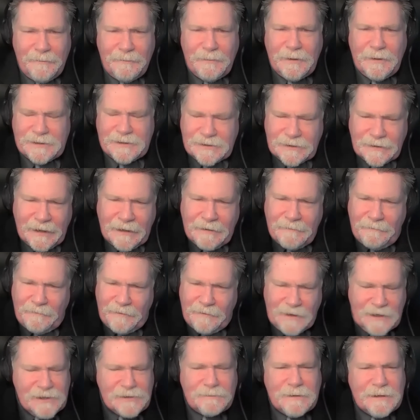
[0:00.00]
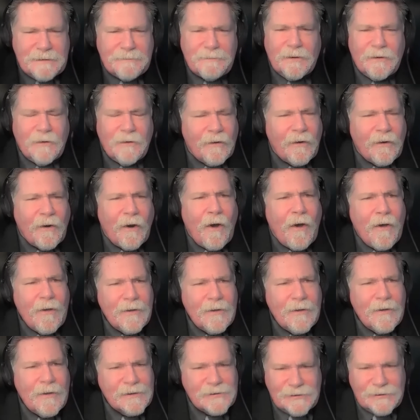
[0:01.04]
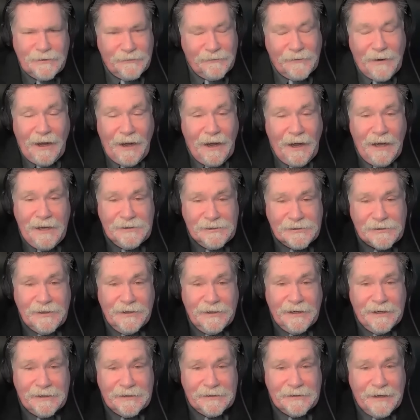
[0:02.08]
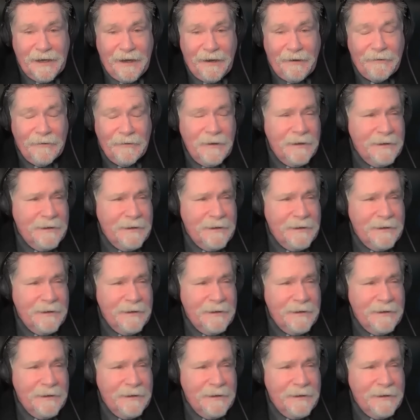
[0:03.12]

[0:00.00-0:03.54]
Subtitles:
But these people are also isolated now.